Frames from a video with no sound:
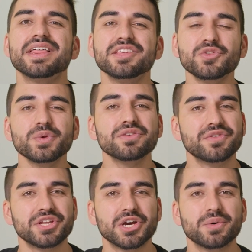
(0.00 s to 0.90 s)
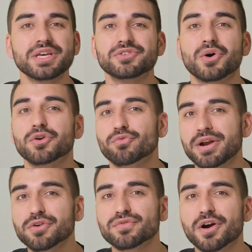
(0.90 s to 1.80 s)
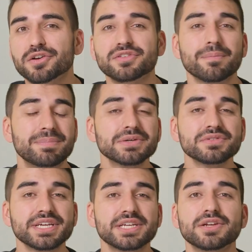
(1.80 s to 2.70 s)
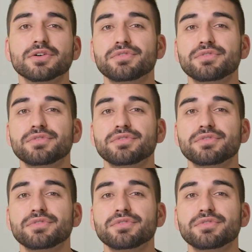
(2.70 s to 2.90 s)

This week's video is on Renderforest built-in